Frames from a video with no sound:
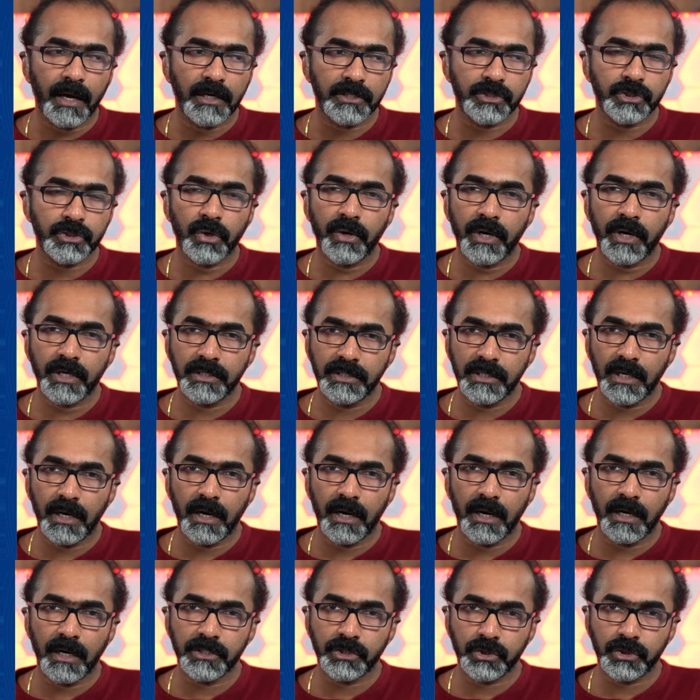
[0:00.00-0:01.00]
showed
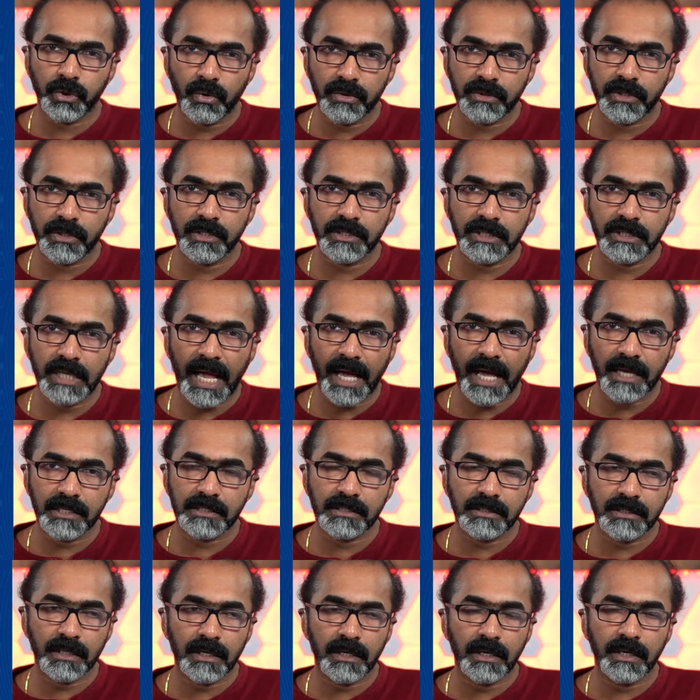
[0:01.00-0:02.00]
this
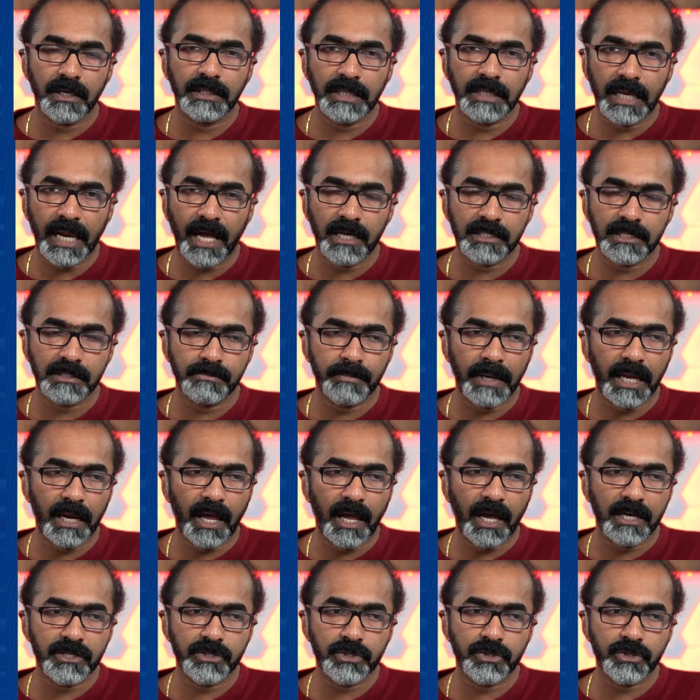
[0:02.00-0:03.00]
in my
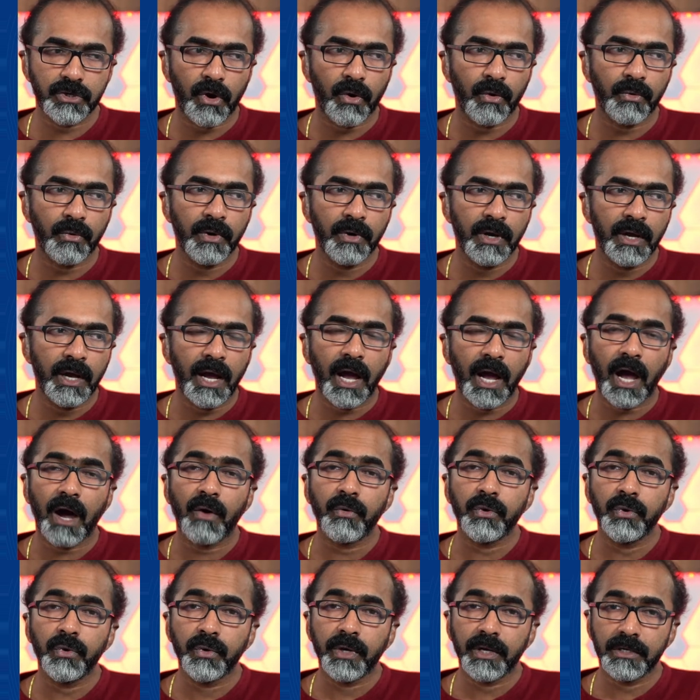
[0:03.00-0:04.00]
last show,
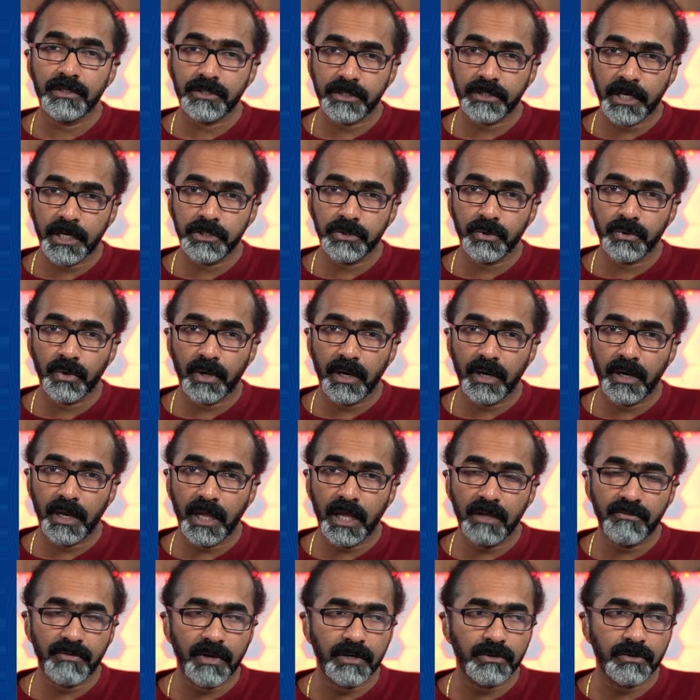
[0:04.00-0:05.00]
how you can schedule an
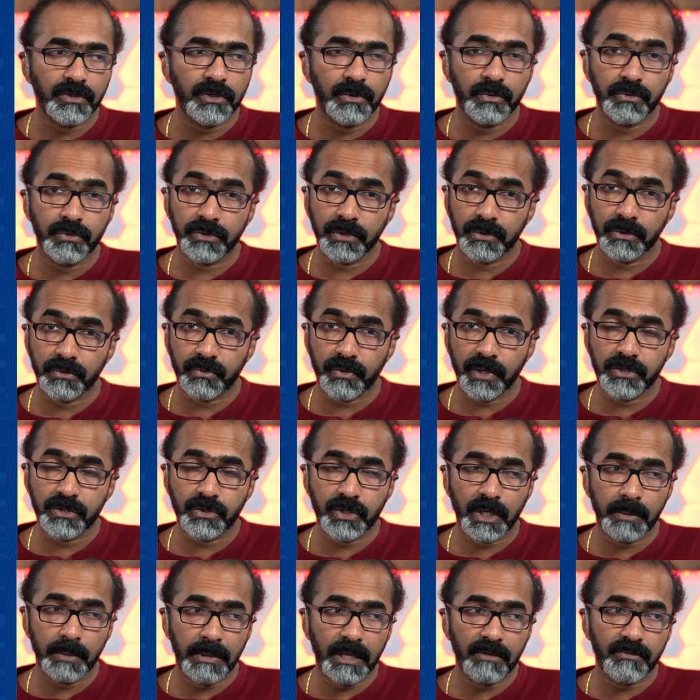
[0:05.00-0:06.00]
event using
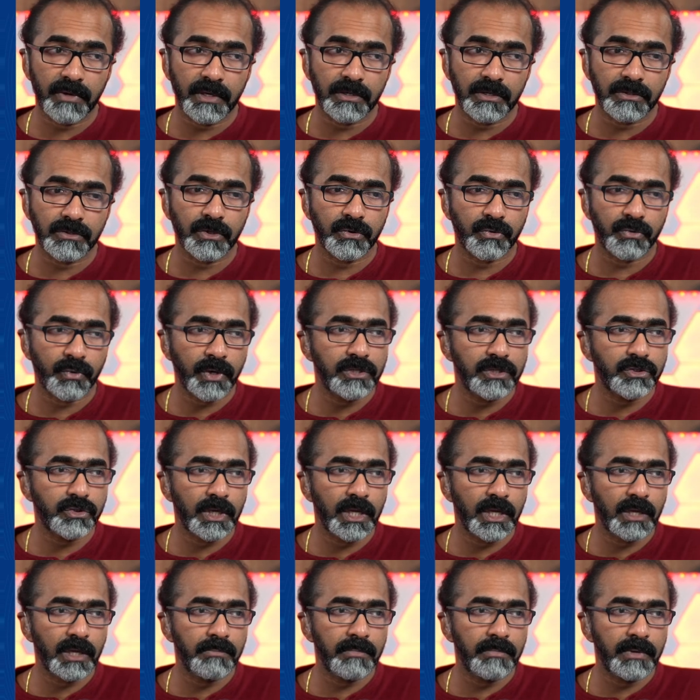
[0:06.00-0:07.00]
Restream events. So
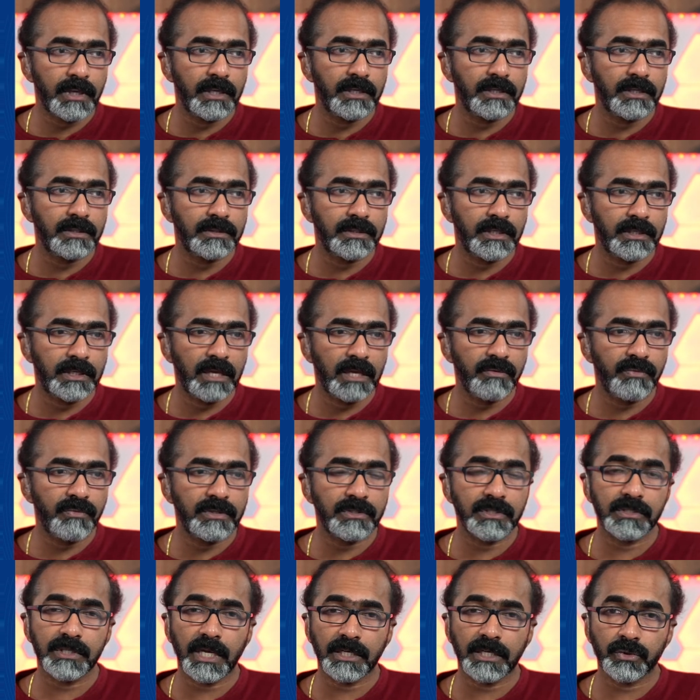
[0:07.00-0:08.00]
Restream the
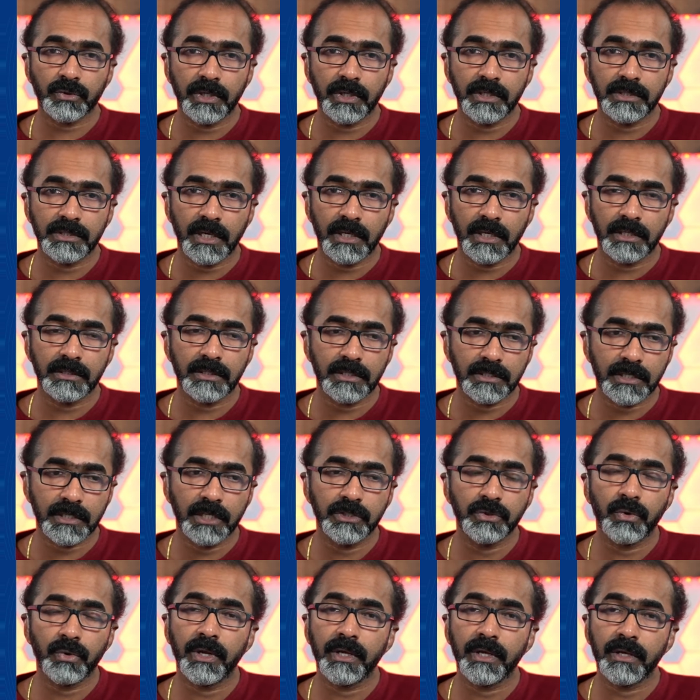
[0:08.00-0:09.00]
events is actually the
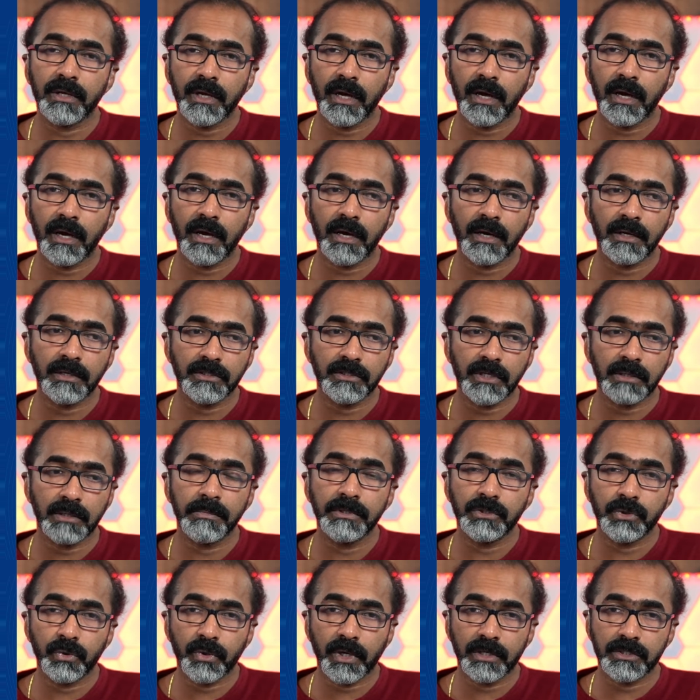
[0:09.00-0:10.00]
scheduling. That
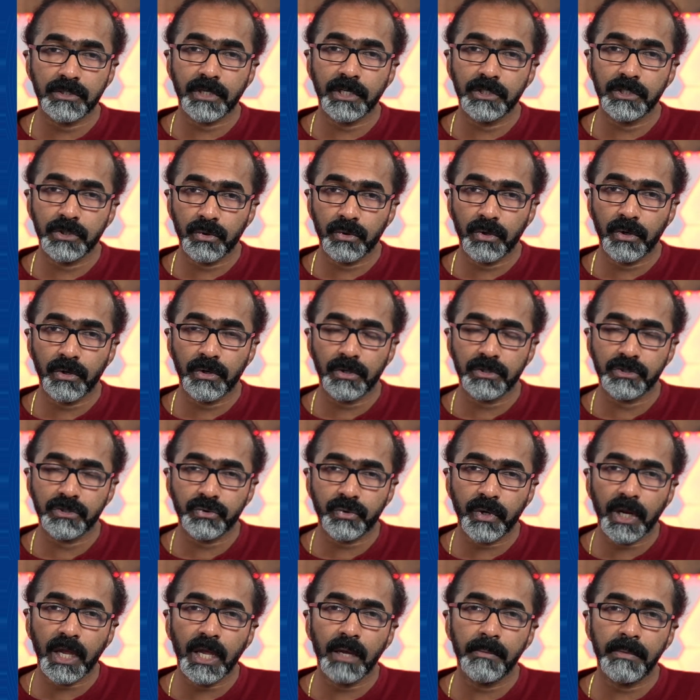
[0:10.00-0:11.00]
means you can schedule your
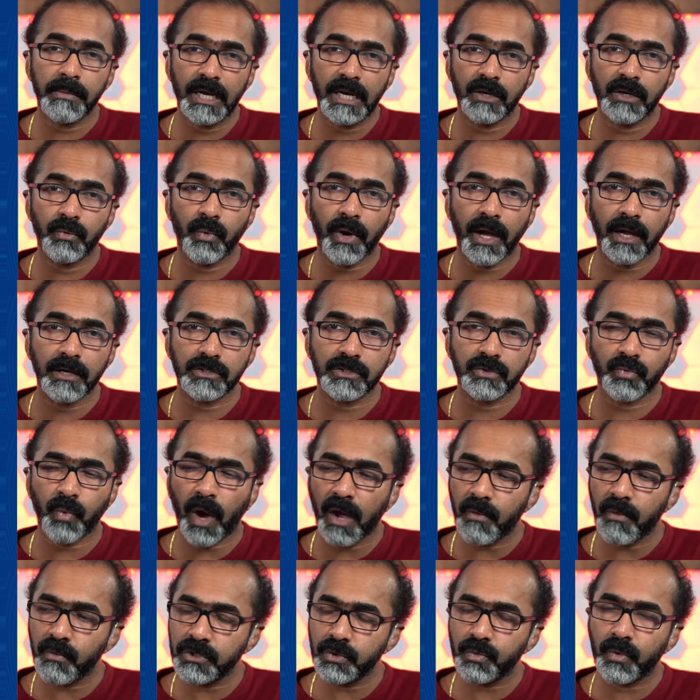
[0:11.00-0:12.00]
stream in advance.
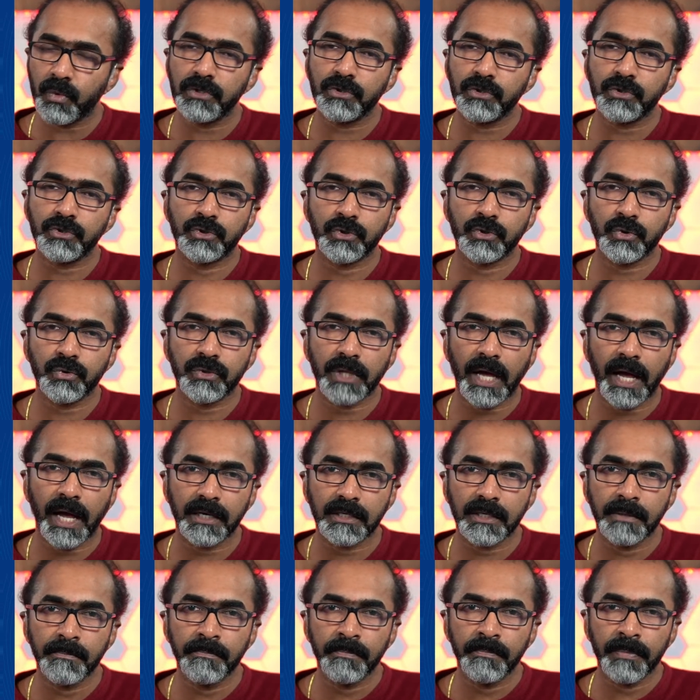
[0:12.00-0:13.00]
Why would you want to do
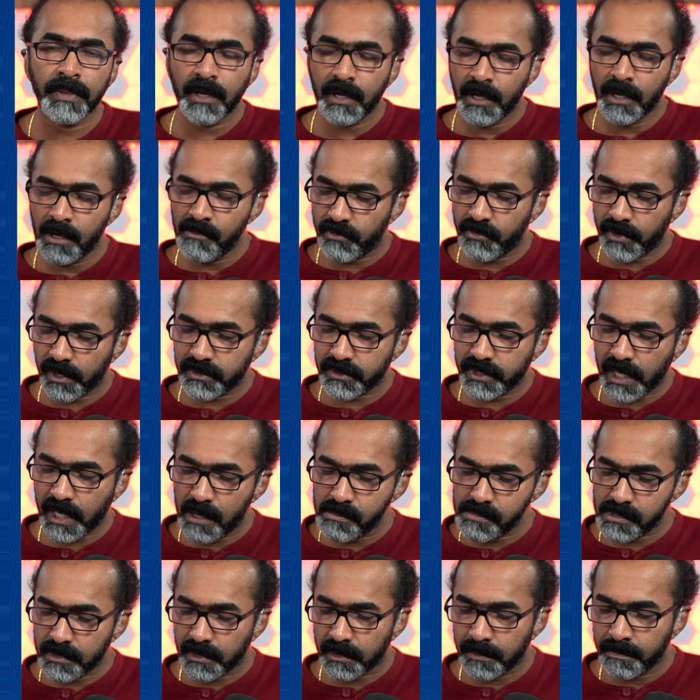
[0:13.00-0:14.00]
that? For
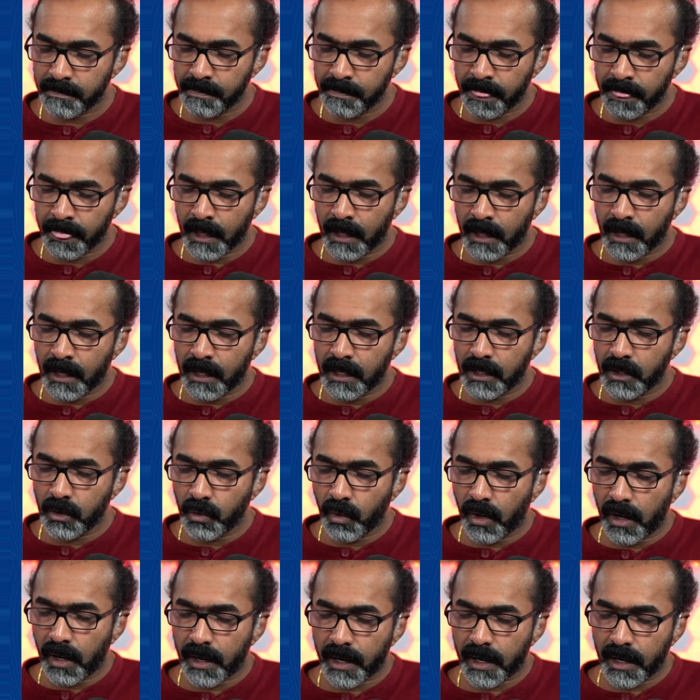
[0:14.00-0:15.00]
example,
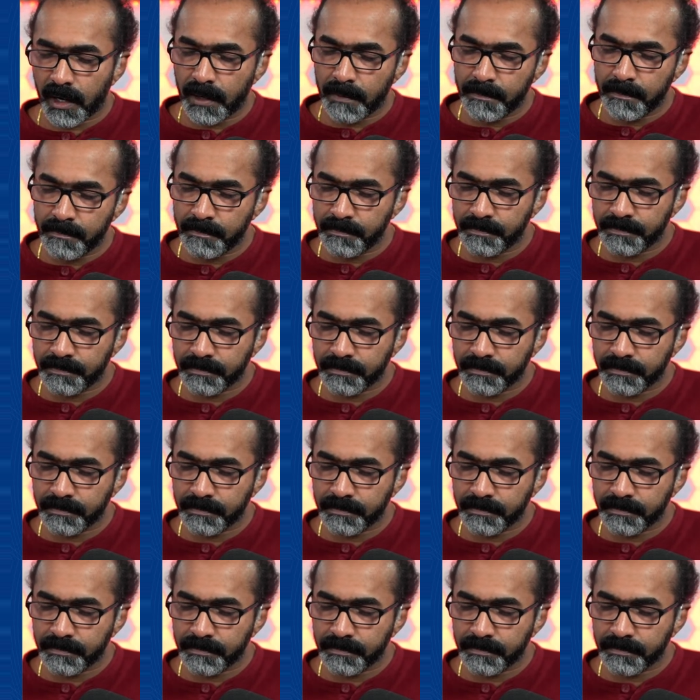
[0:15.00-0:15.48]
you are